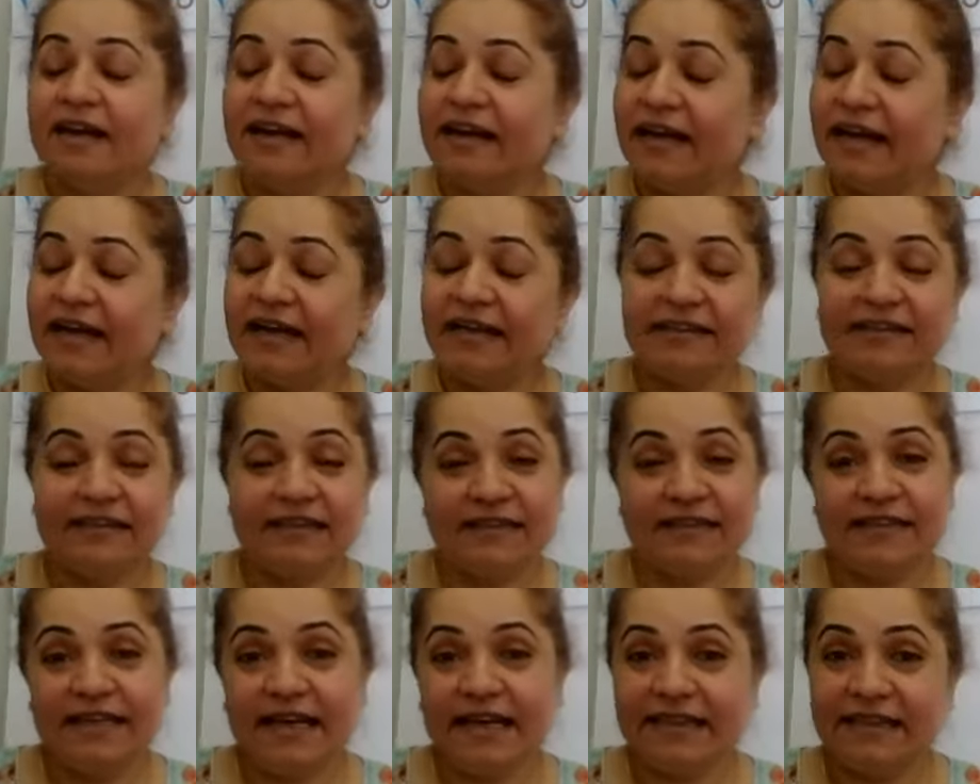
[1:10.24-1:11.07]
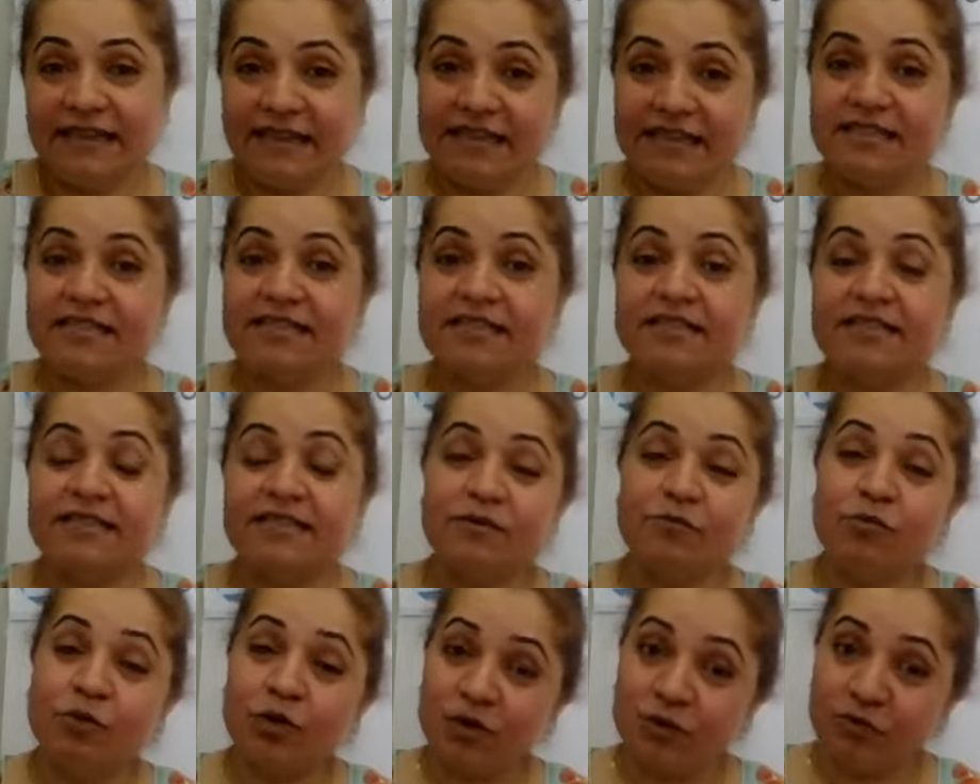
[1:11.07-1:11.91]
And that is
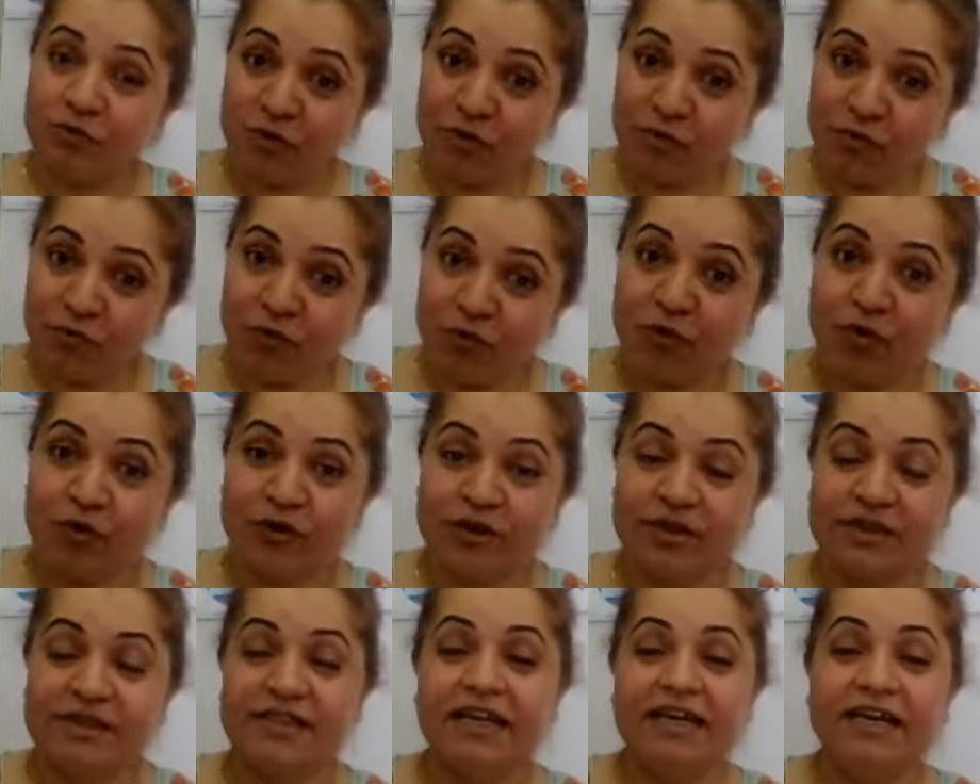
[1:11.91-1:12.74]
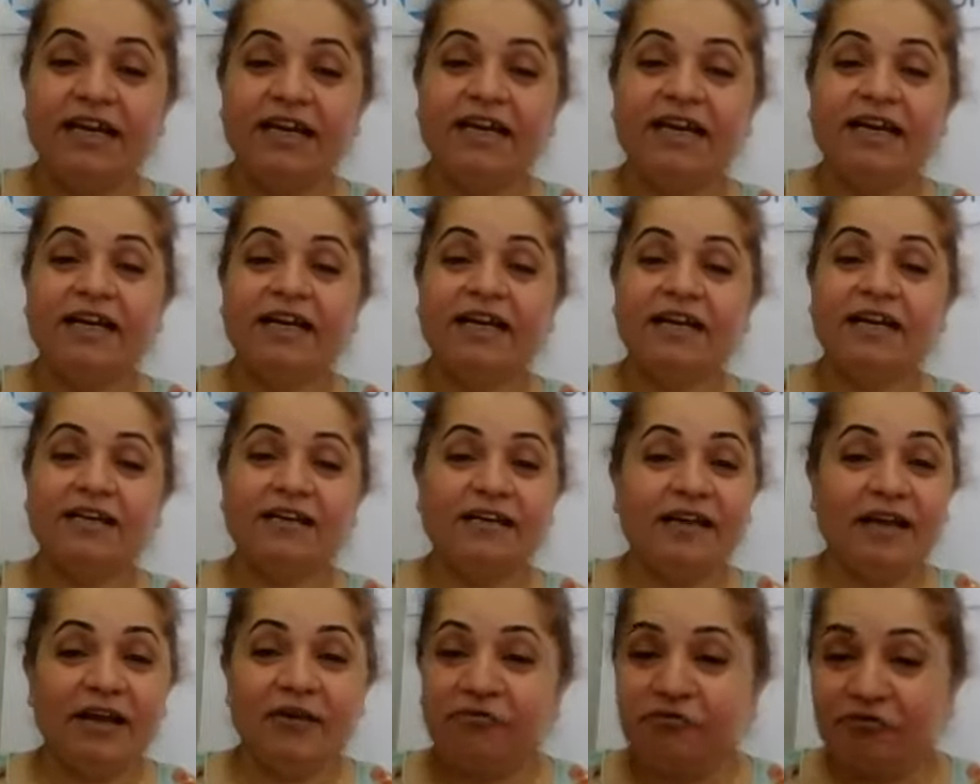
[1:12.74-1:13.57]
what we want
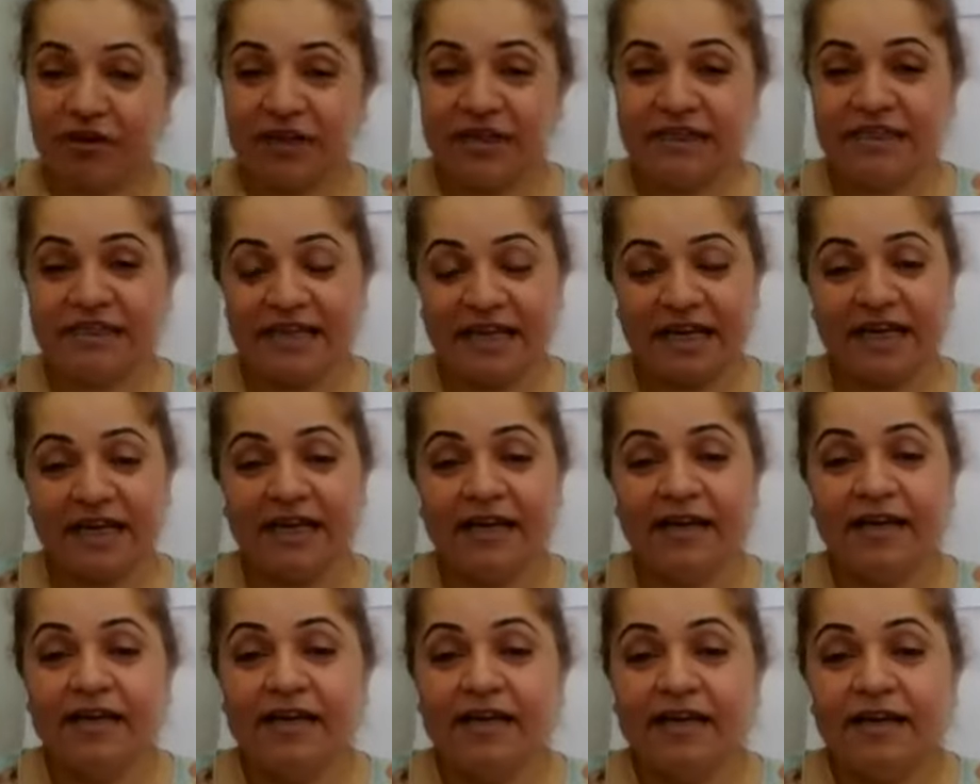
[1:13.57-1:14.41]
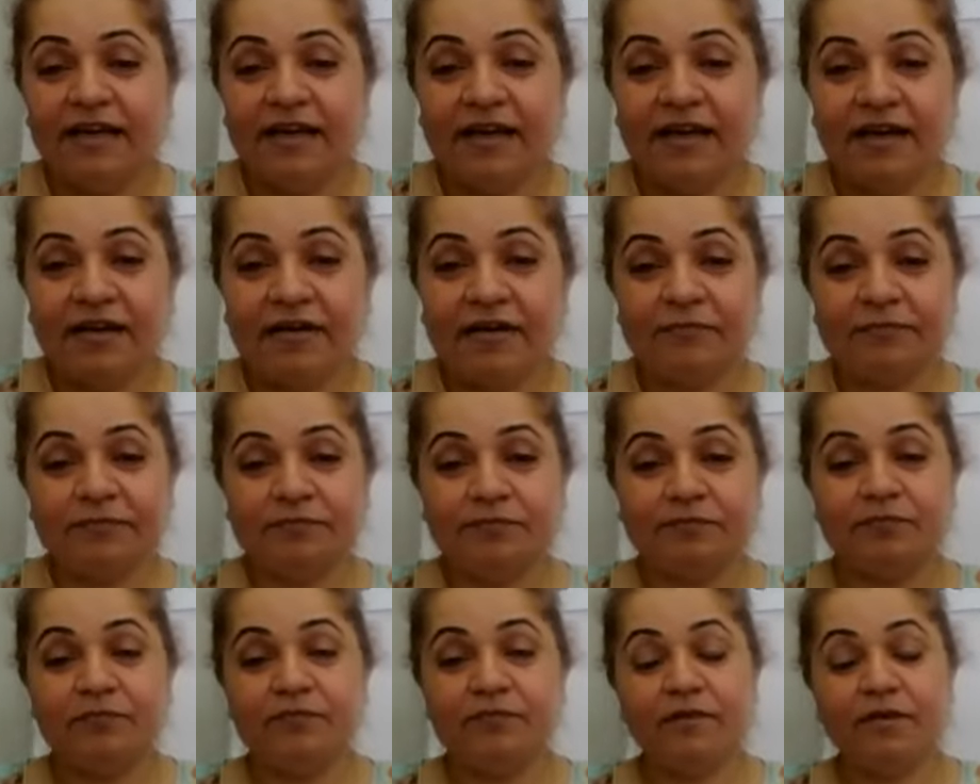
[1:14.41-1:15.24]
every day.
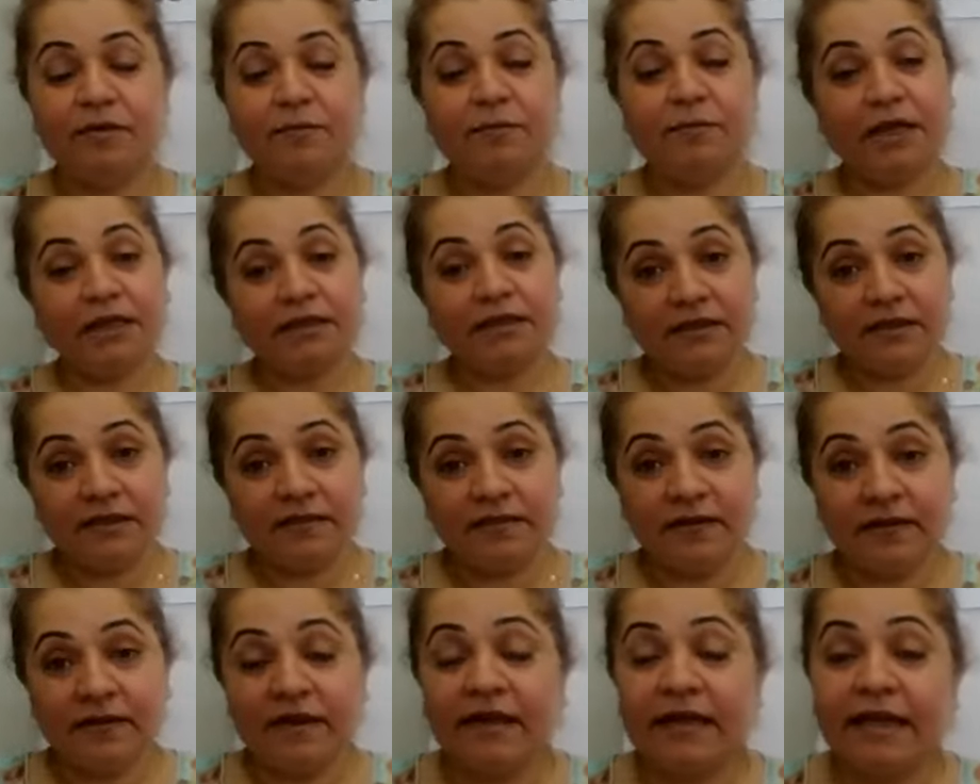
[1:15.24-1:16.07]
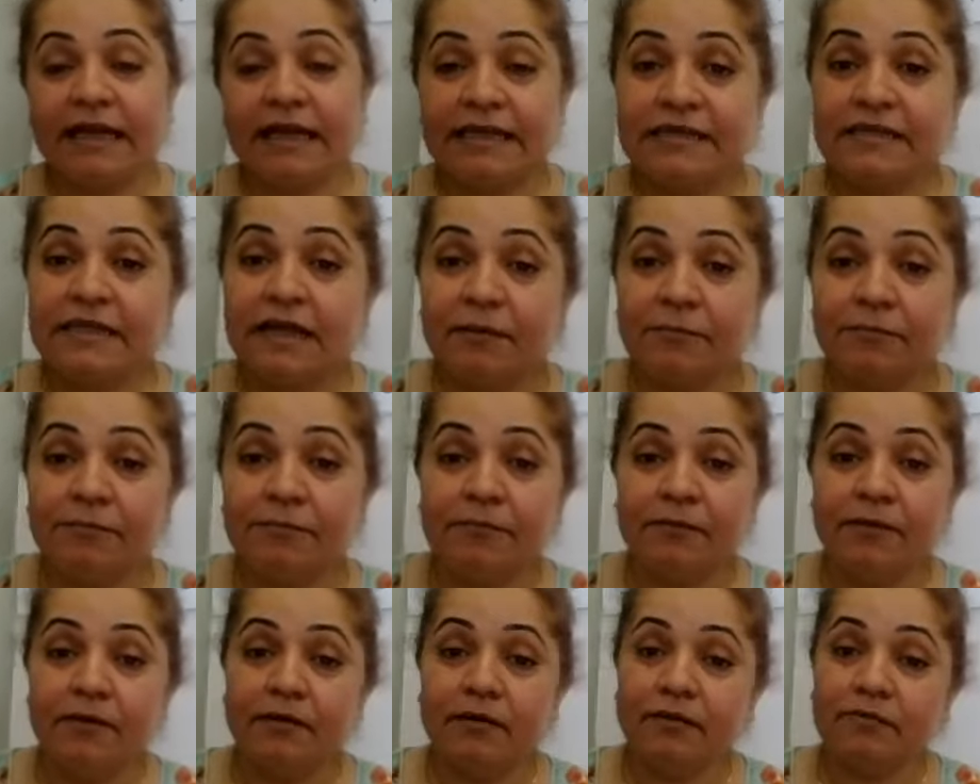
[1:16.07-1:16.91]
But there are like some
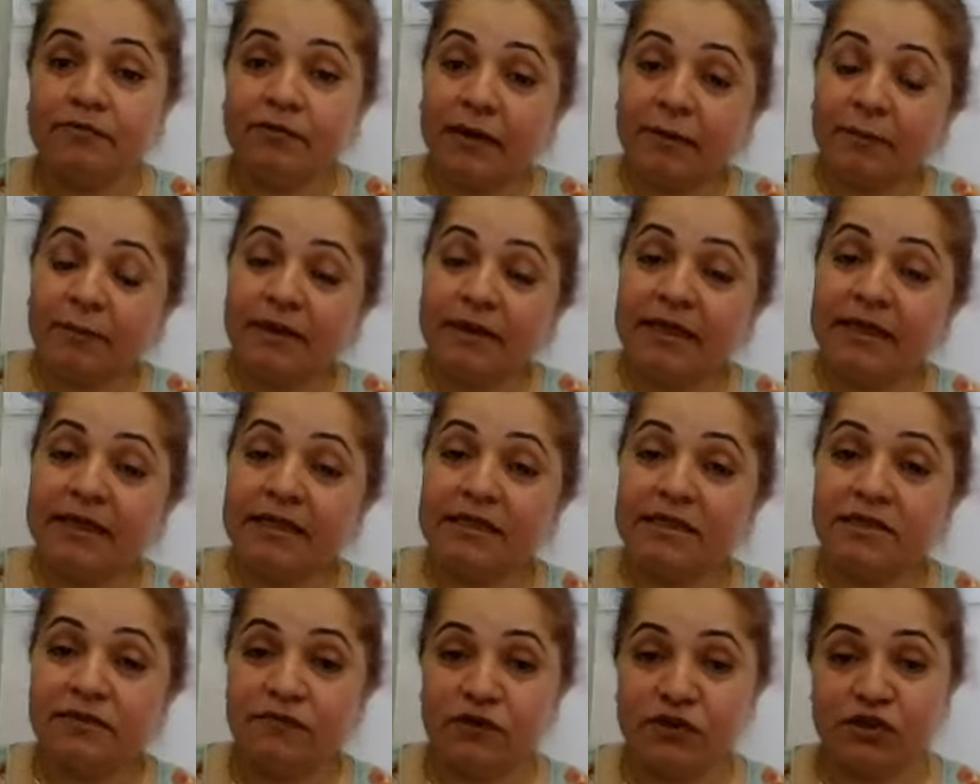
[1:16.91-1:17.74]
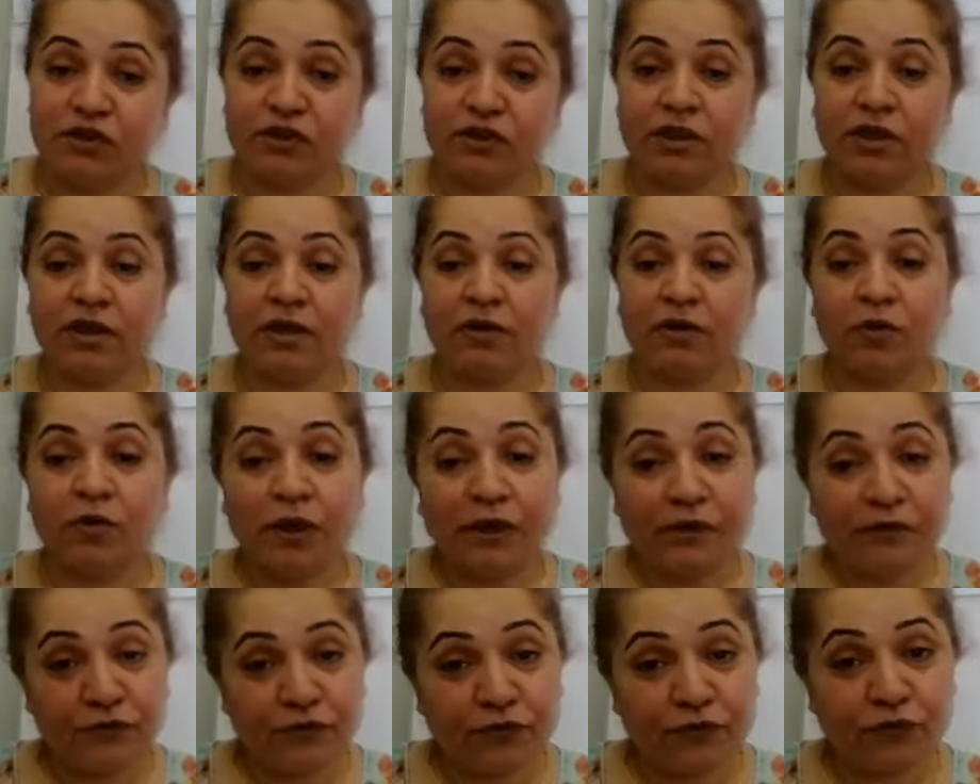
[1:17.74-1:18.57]
families which are
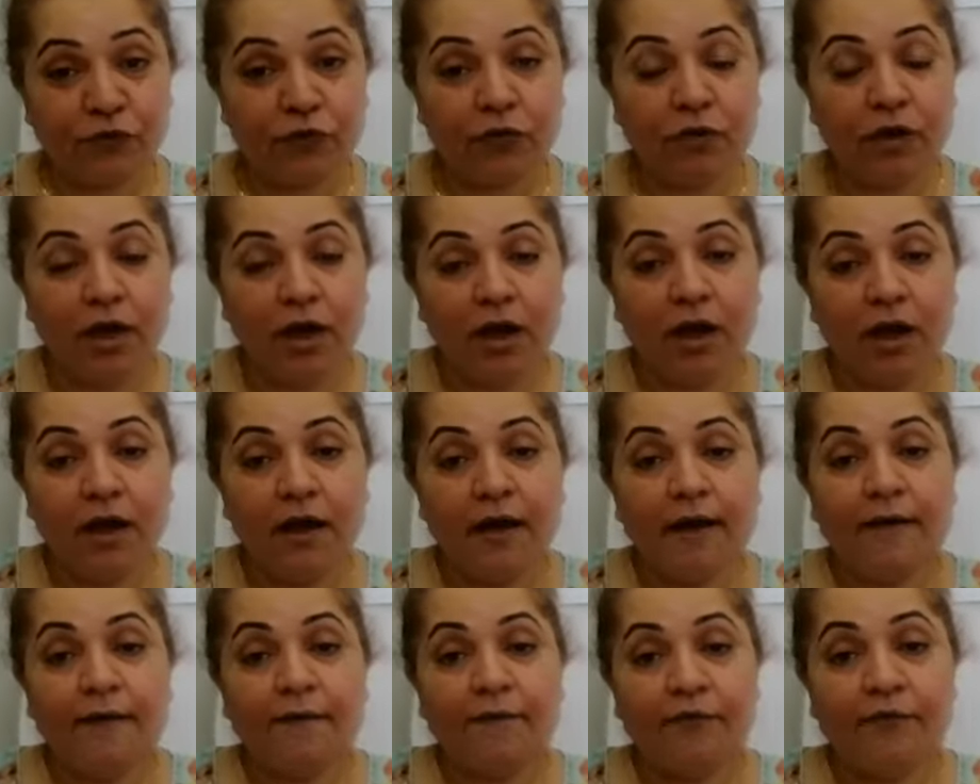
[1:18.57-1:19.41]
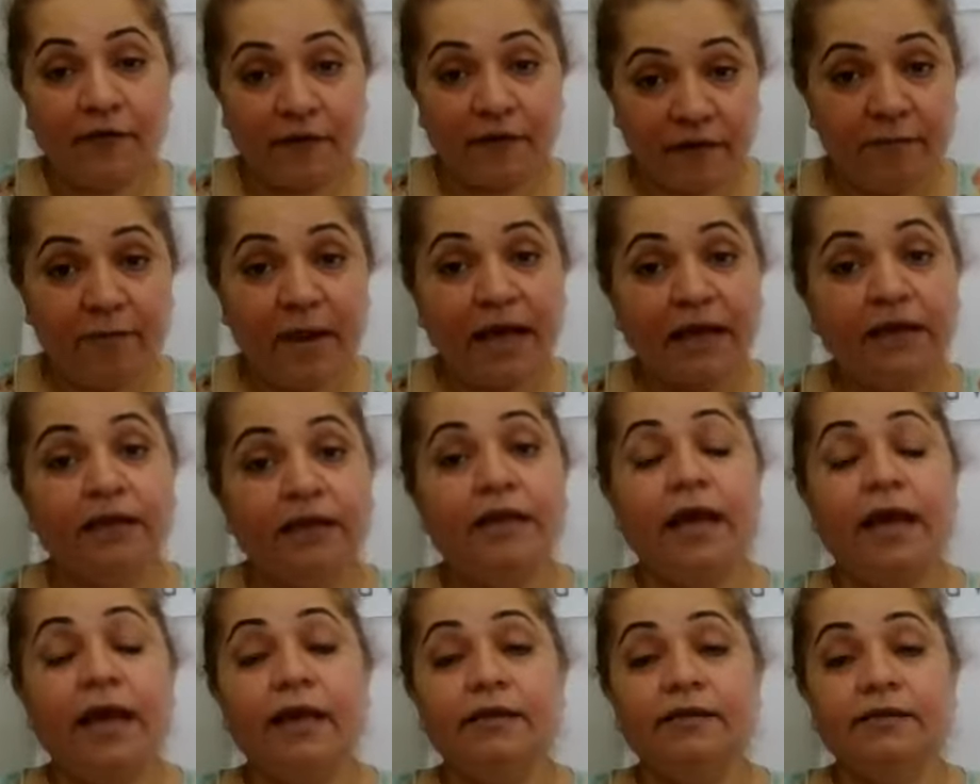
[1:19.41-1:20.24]
going through very bad
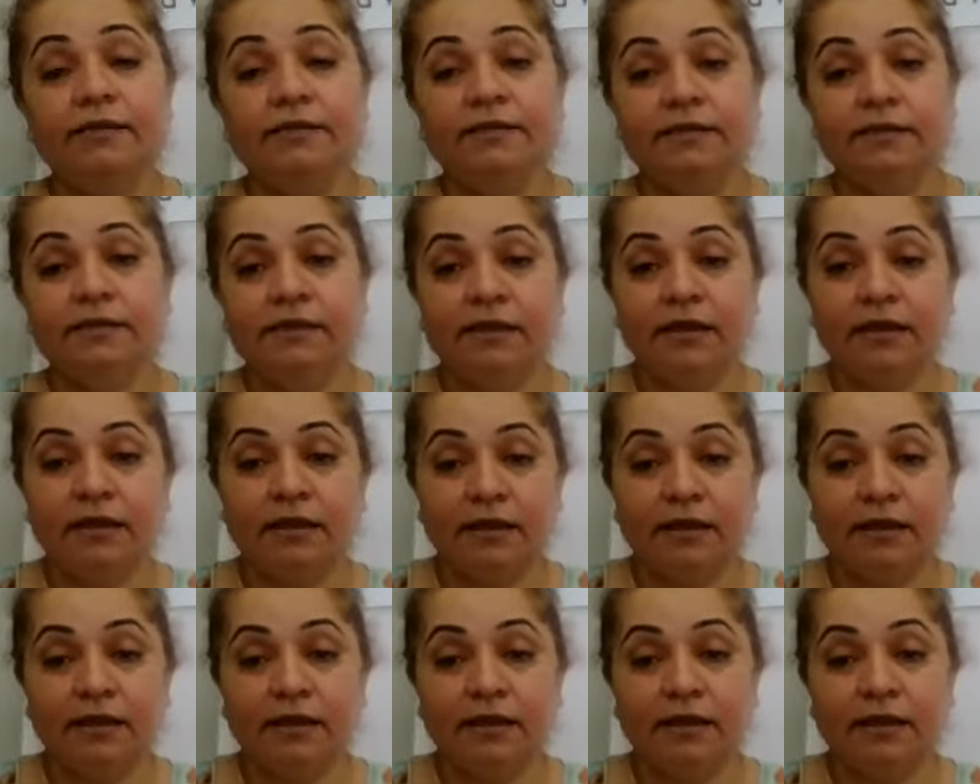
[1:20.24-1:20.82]
days.